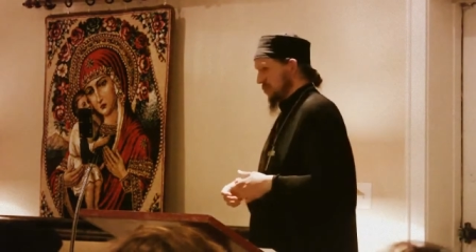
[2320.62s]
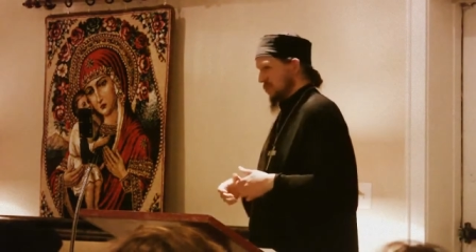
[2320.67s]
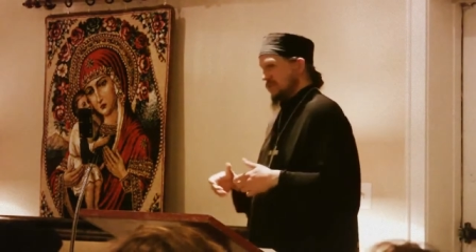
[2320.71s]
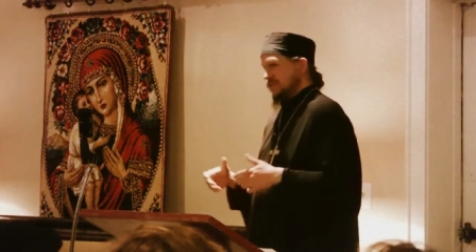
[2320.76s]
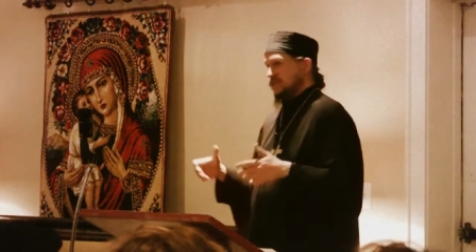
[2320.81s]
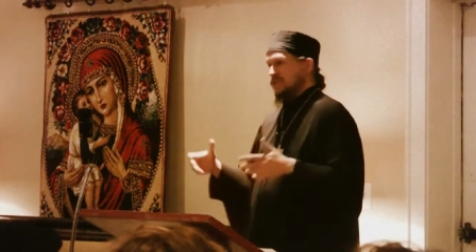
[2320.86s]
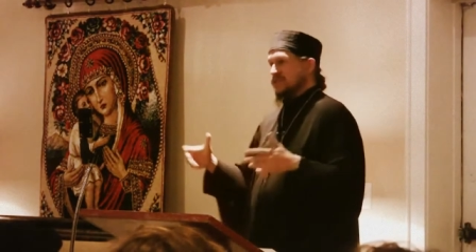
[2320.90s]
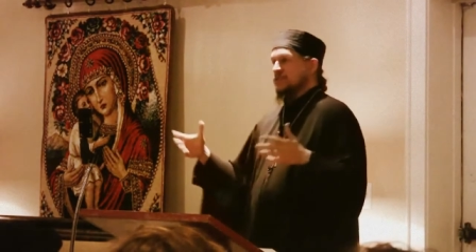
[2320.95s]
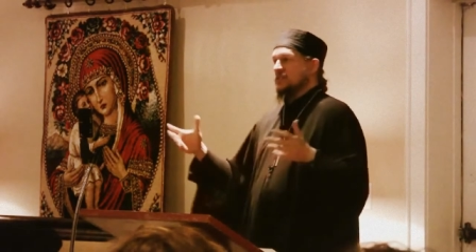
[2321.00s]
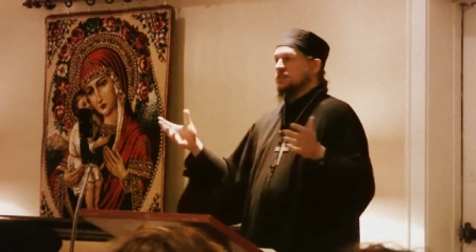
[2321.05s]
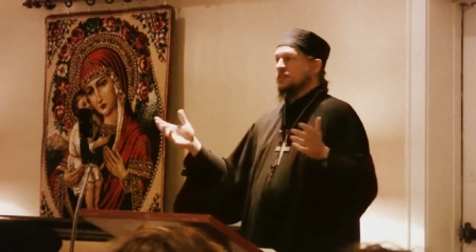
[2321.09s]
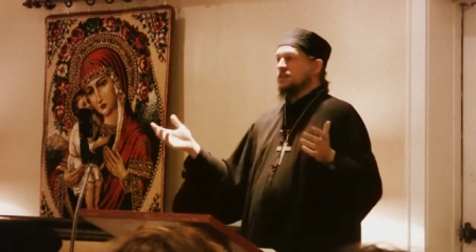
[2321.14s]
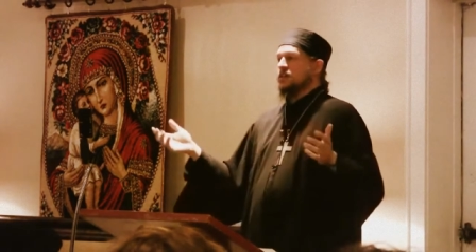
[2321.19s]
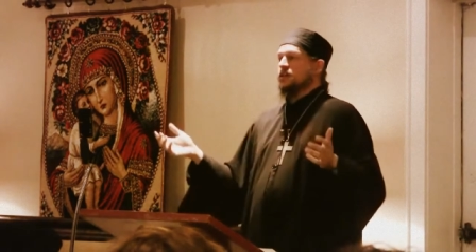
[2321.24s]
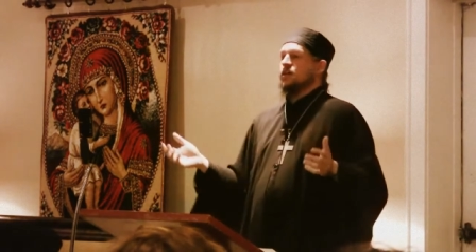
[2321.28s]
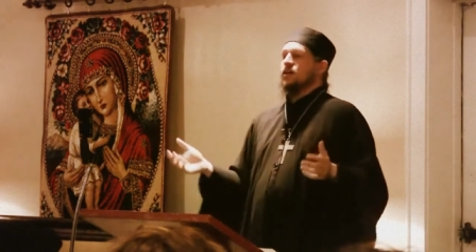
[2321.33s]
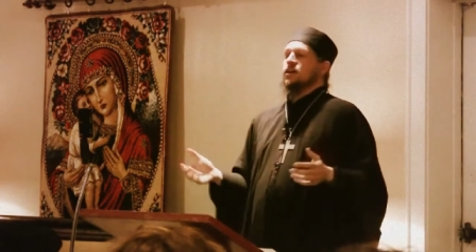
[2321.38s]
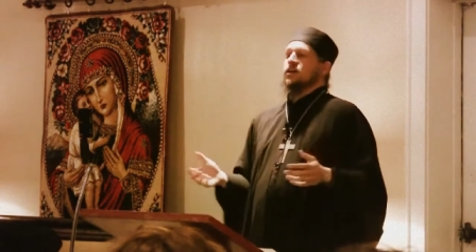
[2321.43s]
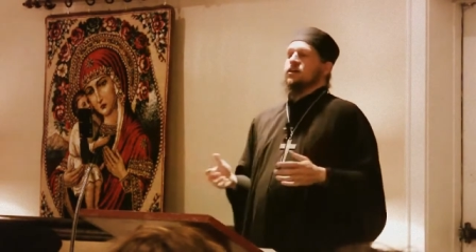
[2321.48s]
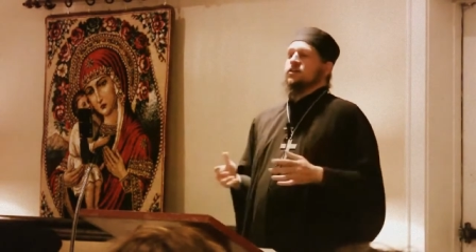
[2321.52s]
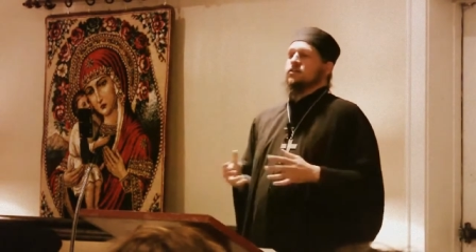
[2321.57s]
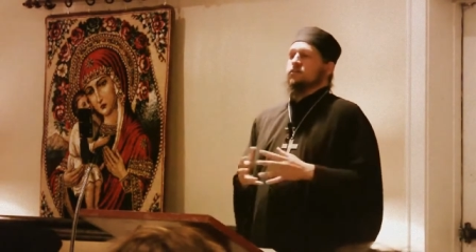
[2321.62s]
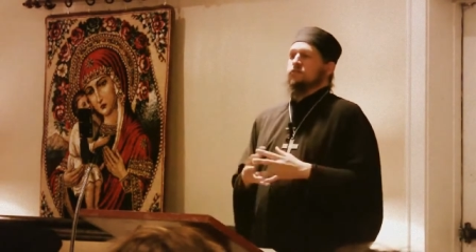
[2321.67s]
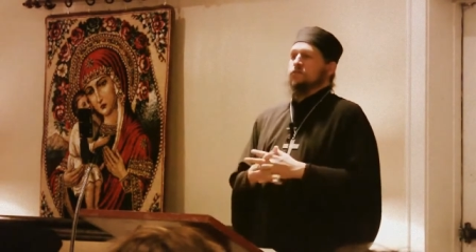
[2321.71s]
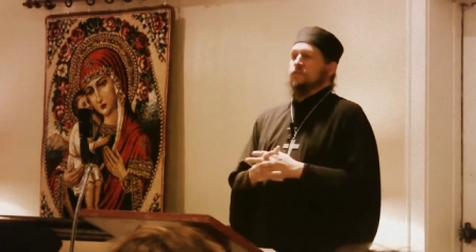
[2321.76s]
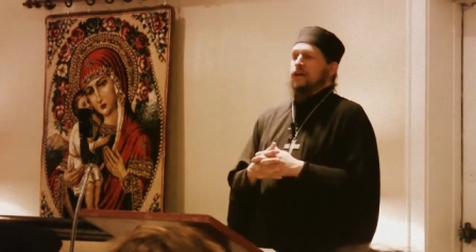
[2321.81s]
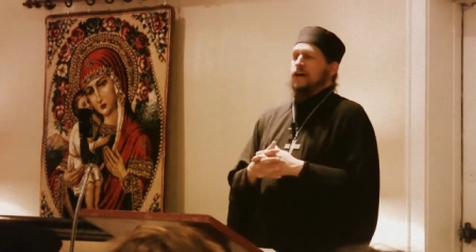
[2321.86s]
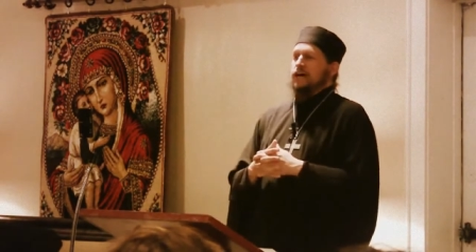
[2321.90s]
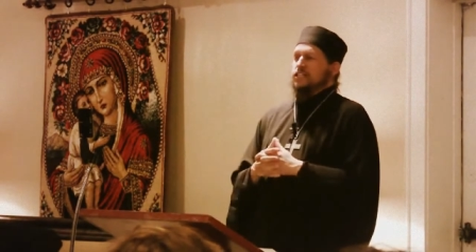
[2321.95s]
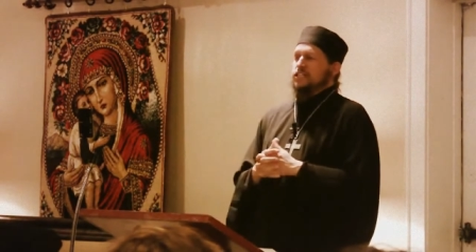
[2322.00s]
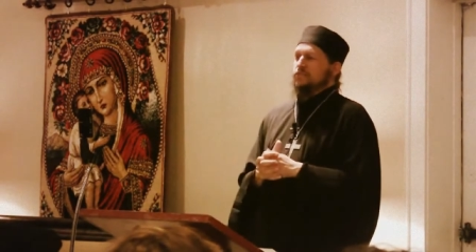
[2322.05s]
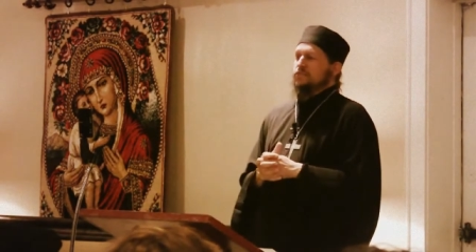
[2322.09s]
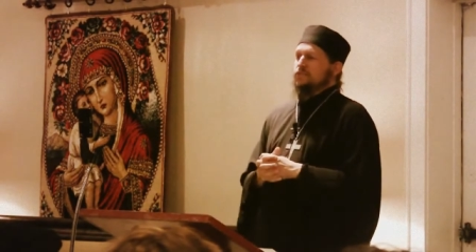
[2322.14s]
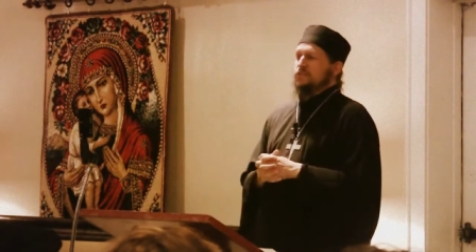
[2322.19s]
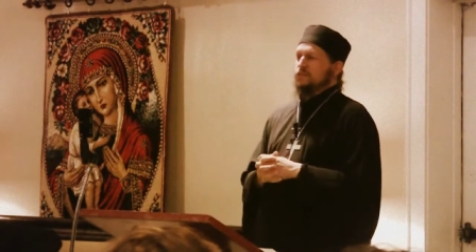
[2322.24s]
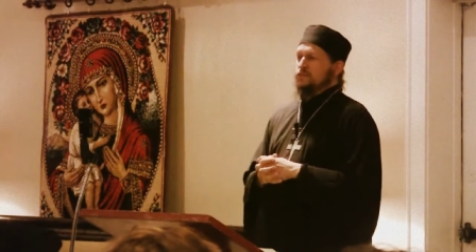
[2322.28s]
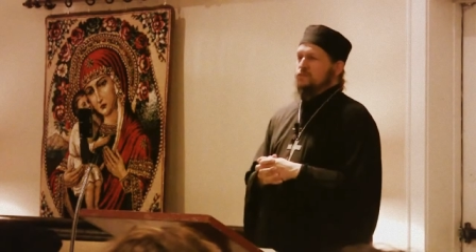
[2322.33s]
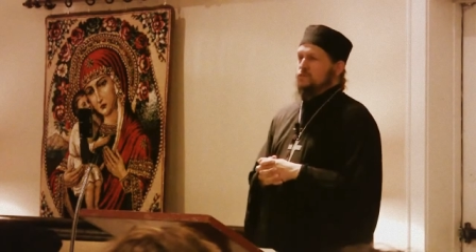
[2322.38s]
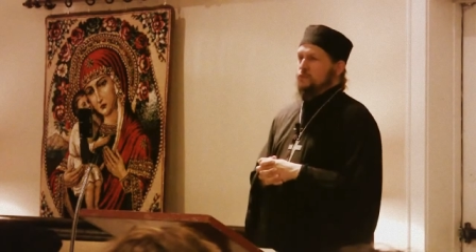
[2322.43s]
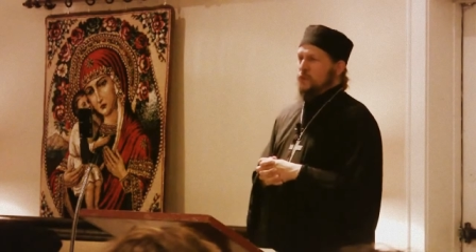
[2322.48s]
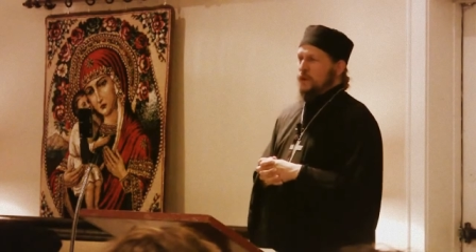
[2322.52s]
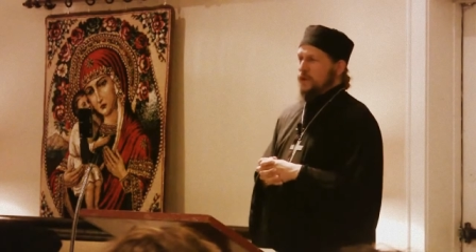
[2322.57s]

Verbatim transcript: as this philosophy of